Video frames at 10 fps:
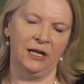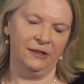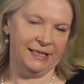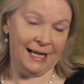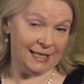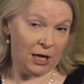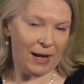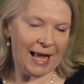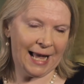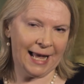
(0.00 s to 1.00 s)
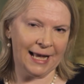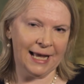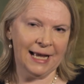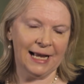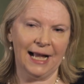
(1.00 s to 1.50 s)
because he had no heir,
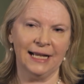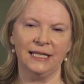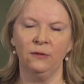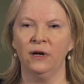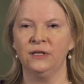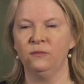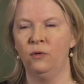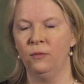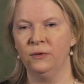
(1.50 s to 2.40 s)
and he wondered what